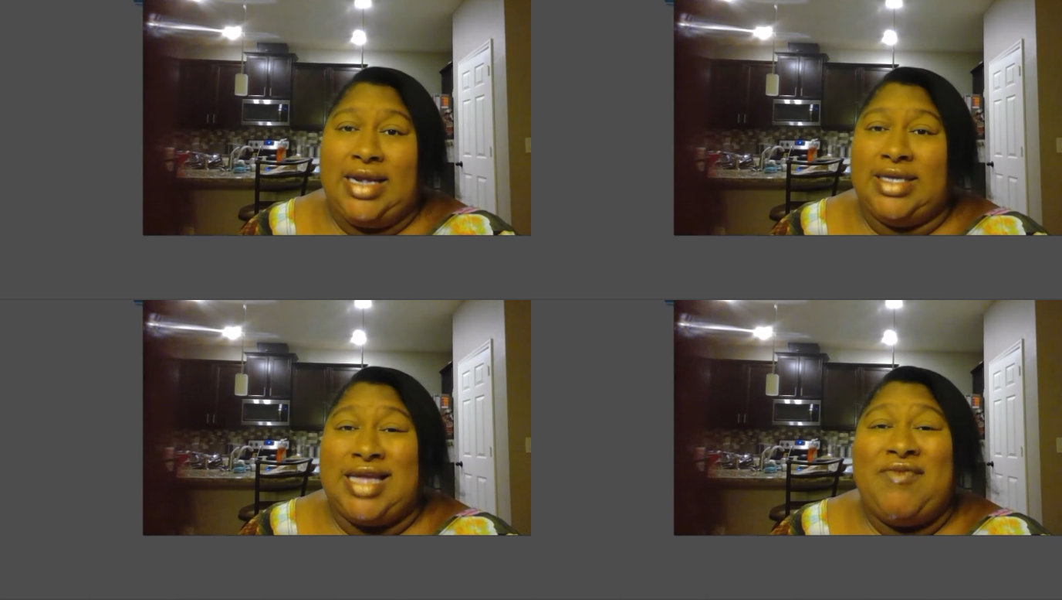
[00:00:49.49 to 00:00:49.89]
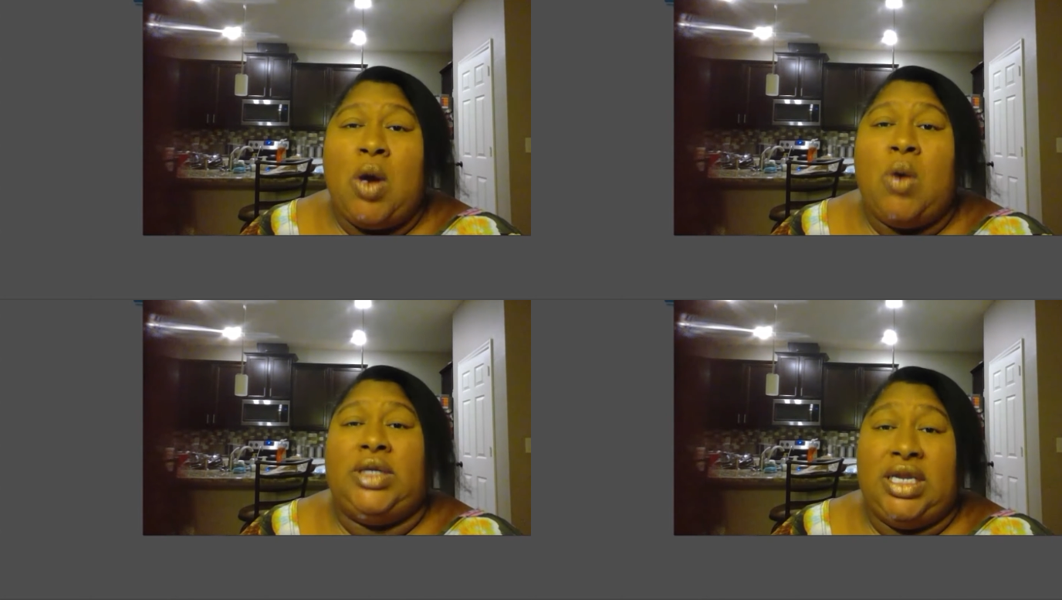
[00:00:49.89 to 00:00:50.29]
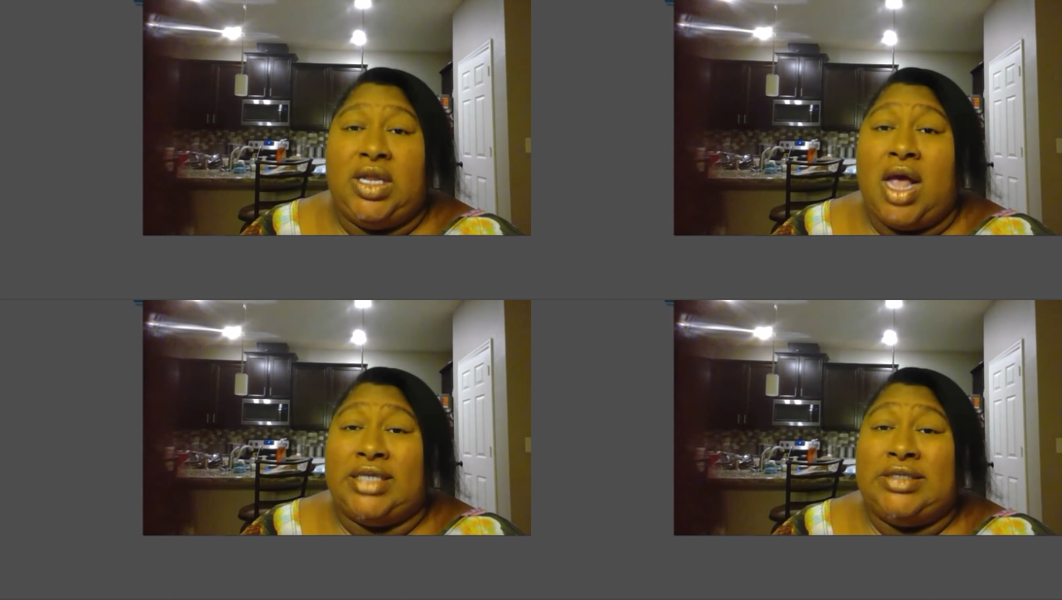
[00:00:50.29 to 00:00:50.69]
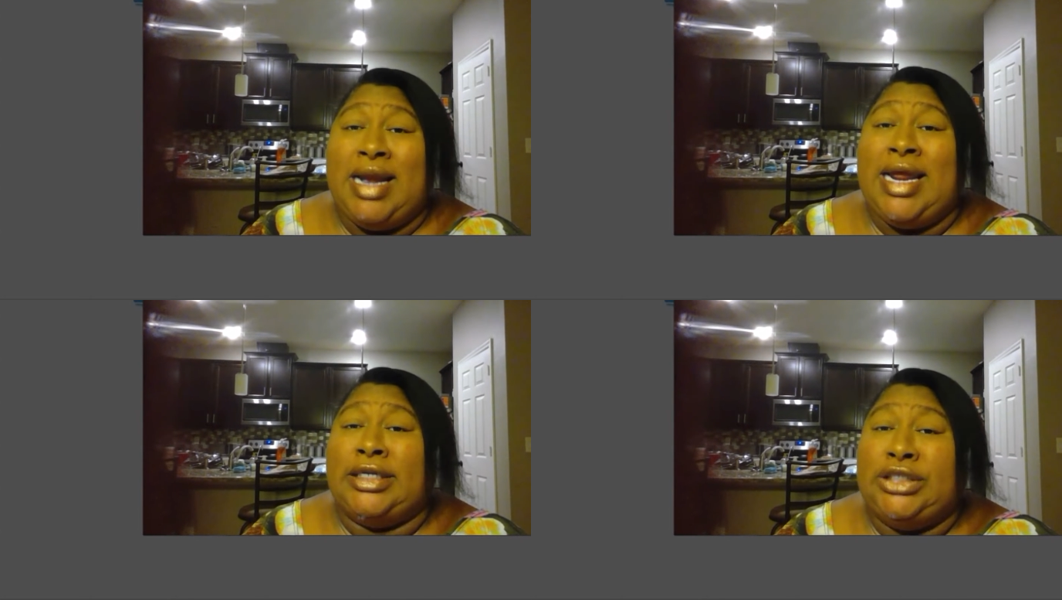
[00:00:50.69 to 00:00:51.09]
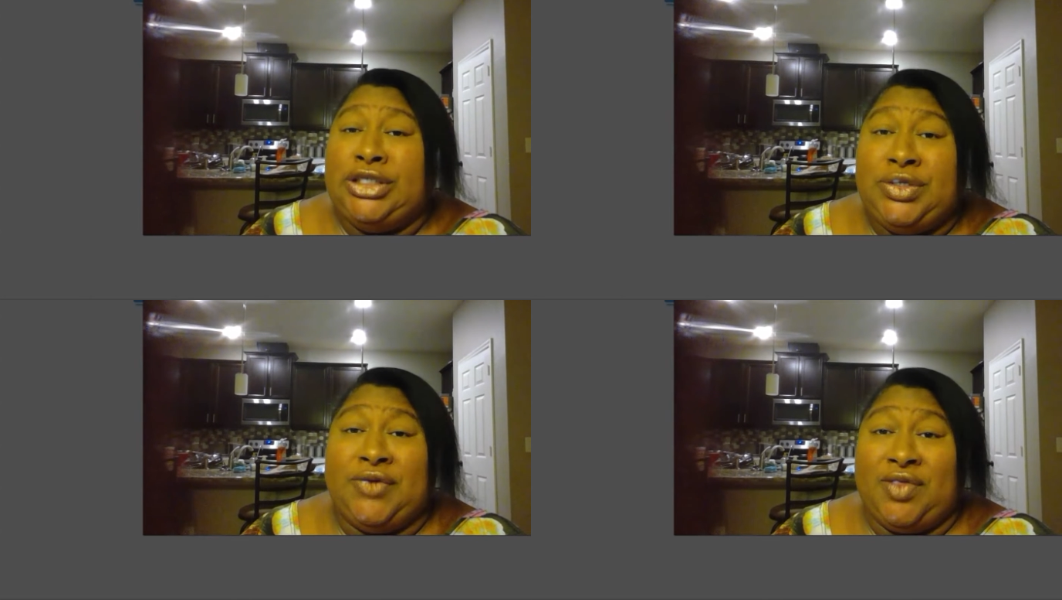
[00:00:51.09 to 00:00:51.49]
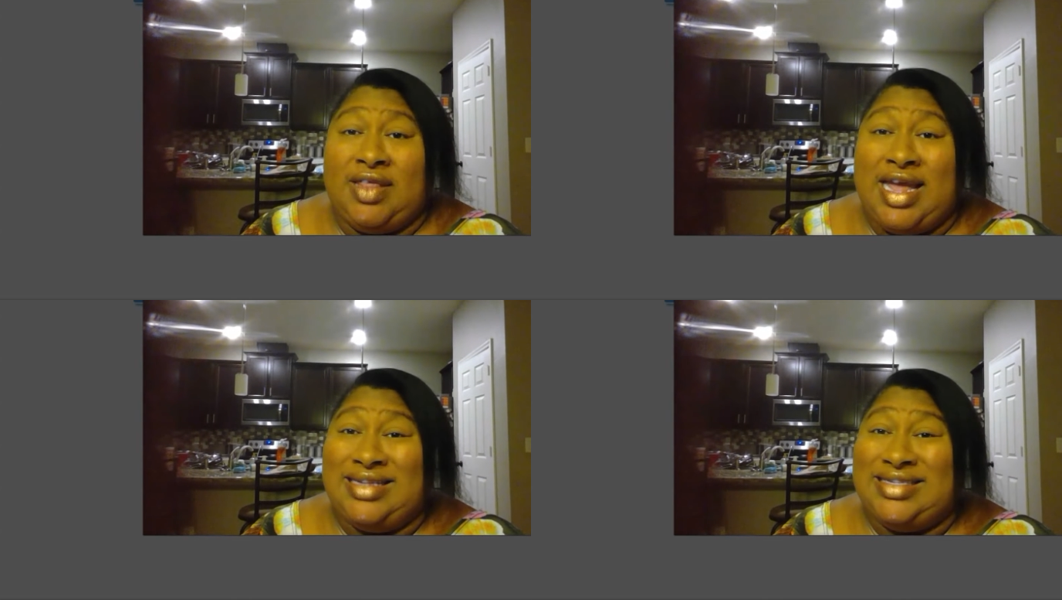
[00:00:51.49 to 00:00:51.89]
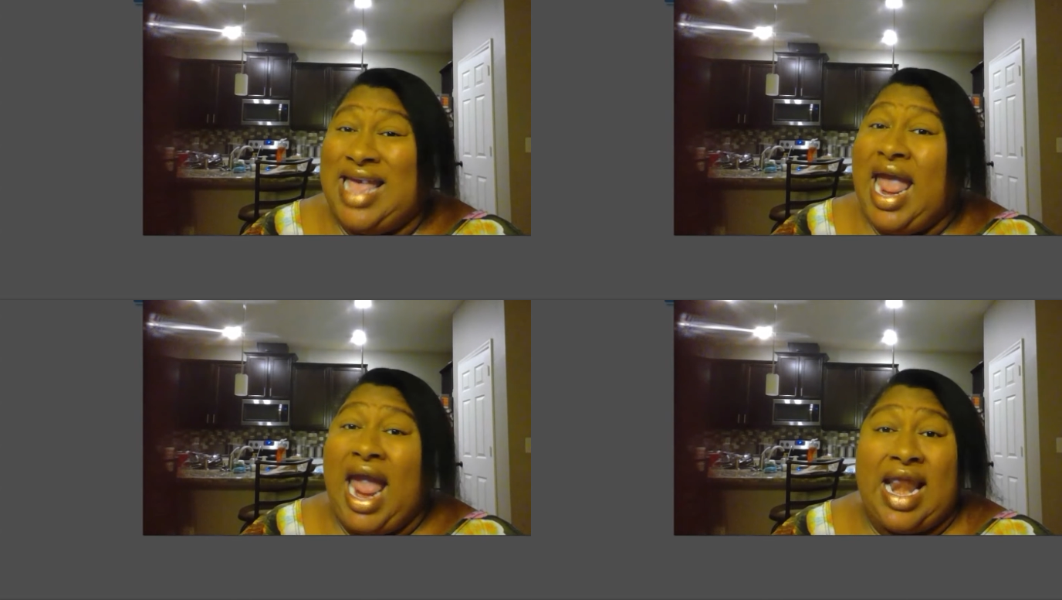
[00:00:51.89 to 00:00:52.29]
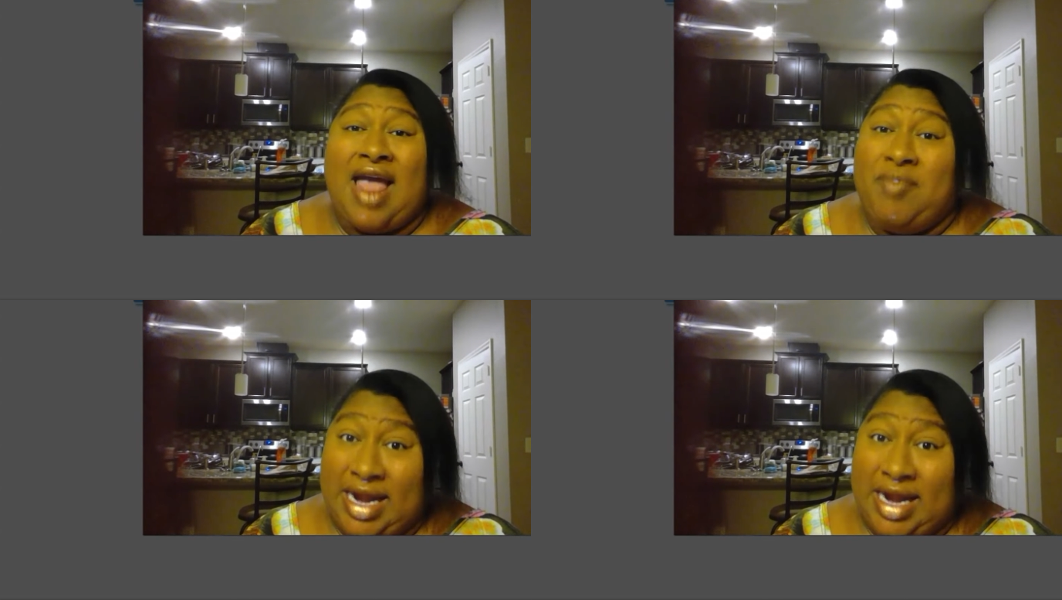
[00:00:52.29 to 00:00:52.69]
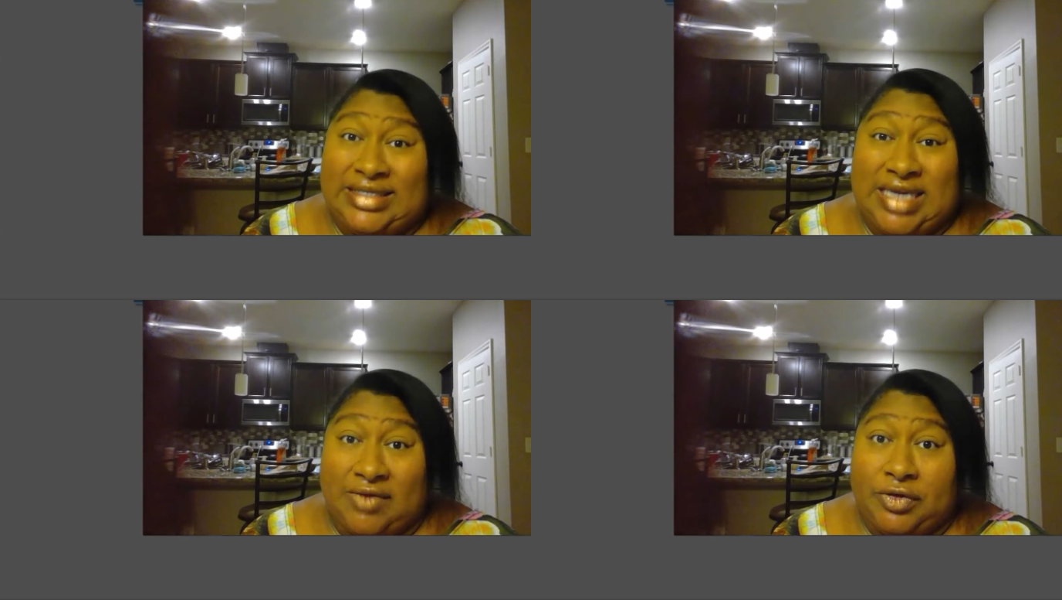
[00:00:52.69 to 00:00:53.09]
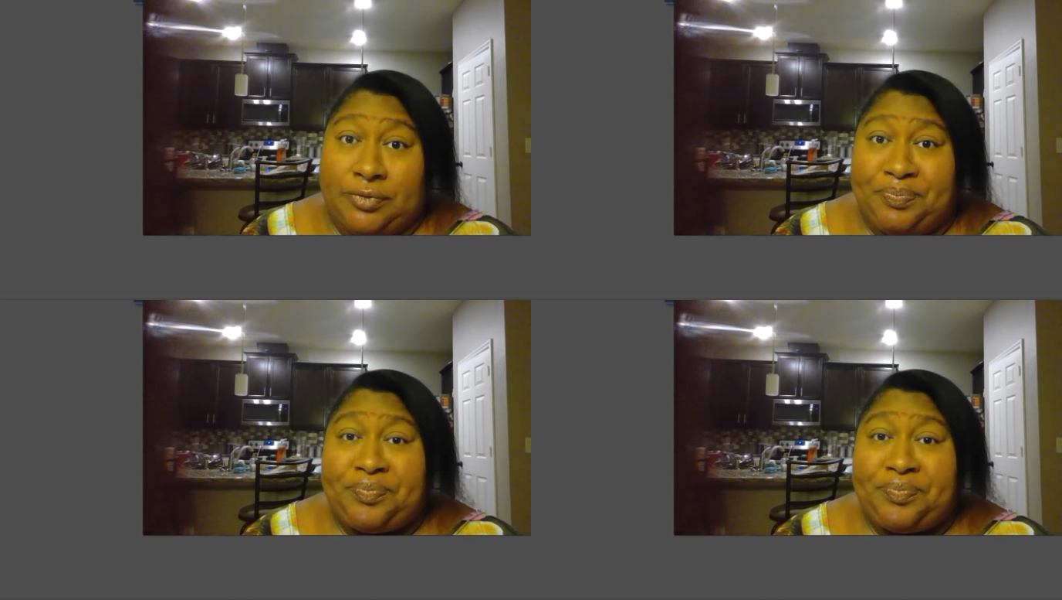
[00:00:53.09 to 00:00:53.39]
because I've only lost money in two different things and I've been in several.